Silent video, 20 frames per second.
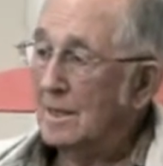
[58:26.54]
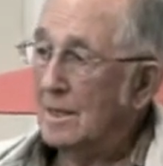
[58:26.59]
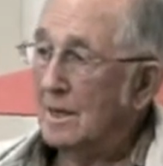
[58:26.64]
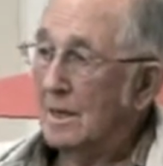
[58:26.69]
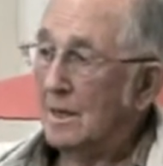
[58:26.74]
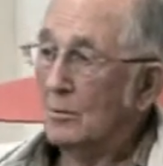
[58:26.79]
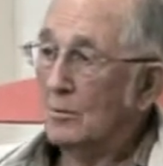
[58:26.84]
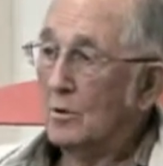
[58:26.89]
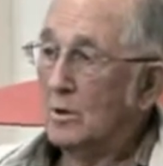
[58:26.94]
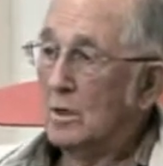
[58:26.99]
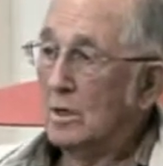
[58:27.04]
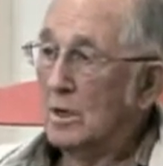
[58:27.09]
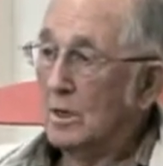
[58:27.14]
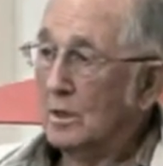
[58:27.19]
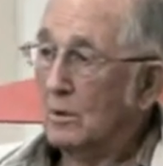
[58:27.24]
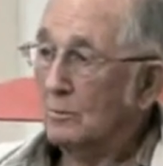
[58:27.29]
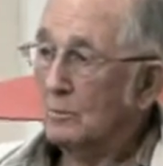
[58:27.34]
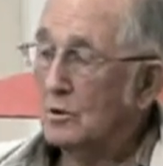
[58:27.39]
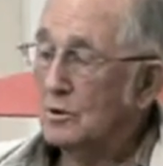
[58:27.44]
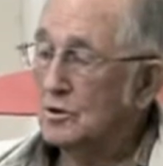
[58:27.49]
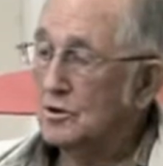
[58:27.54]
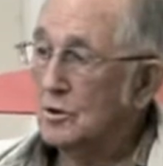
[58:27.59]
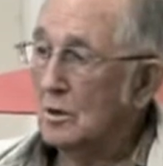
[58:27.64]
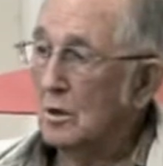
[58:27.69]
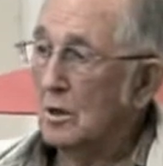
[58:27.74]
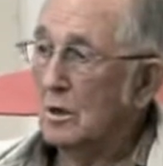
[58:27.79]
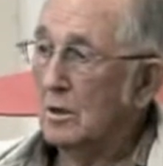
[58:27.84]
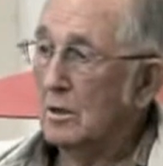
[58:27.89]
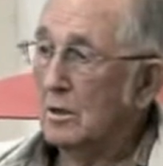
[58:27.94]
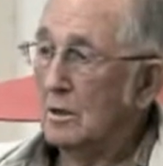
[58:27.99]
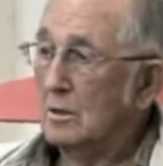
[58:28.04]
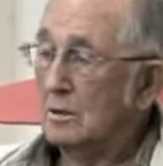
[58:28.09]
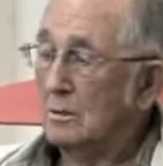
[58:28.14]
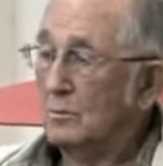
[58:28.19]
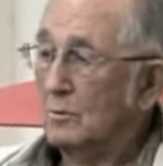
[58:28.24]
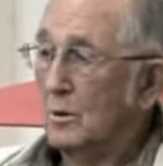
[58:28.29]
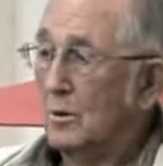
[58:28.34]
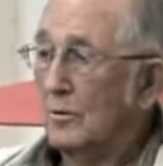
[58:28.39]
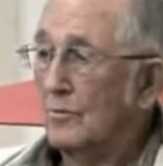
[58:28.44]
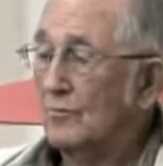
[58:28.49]
And we had it, we started
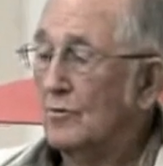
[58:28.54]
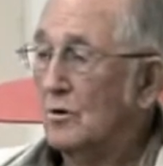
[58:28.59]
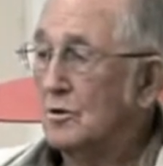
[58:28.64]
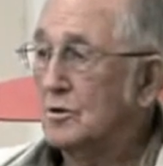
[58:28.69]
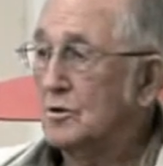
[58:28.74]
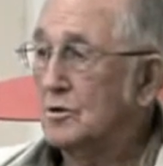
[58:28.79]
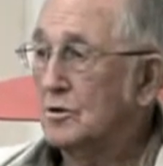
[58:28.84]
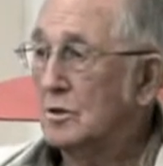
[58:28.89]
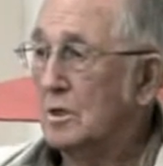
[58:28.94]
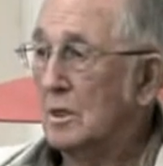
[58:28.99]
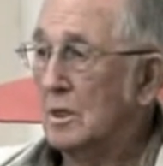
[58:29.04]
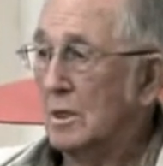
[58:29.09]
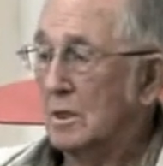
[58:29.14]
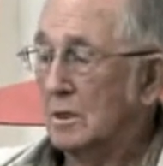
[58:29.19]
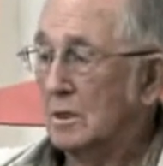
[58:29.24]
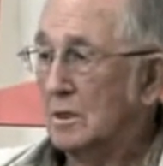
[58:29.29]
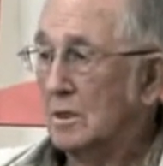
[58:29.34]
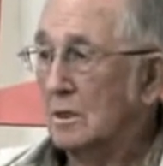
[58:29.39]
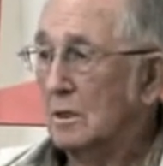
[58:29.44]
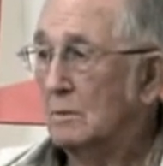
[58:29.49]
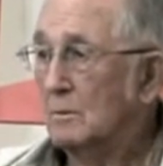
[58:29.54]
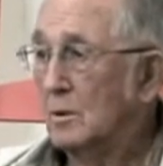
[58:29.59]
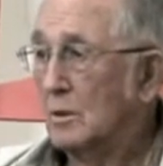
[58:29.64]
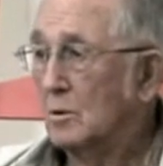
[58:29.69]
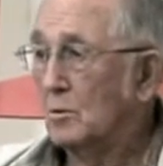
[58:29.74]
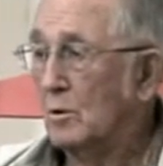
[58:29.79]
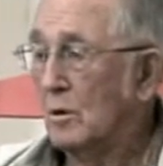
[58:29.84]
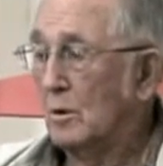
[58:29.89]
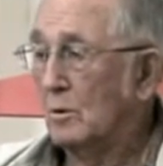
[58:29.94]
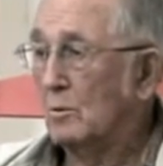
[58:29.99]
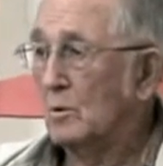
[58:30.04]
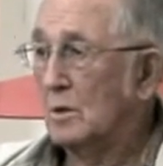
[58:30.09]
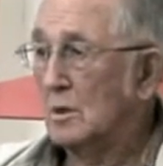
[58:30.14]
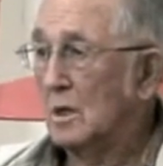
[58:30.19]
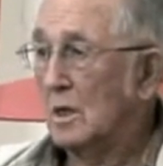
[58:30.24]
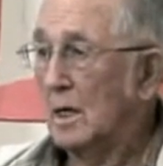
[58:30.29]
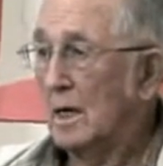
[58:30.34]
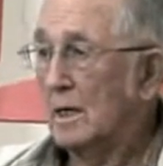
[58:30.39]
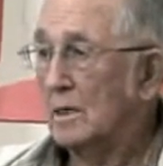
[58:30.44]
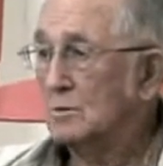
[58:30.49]
when the first duck come and quit when the
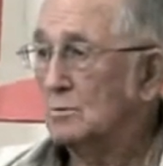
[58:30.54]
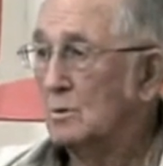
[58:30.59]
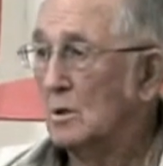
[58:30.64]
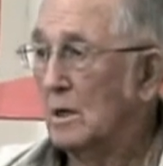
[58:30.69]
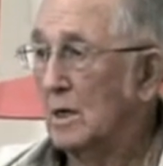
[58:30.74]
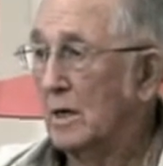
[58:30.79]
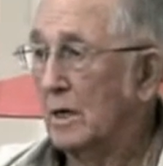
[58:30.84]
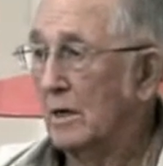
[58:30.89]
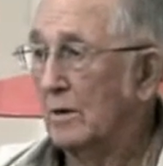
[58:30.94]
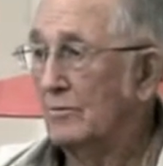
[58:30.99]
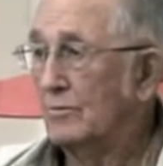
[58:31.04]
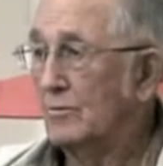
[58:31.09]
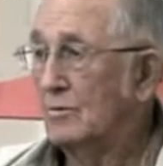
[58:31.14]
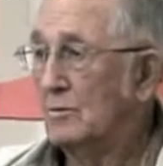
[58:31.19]
last one left.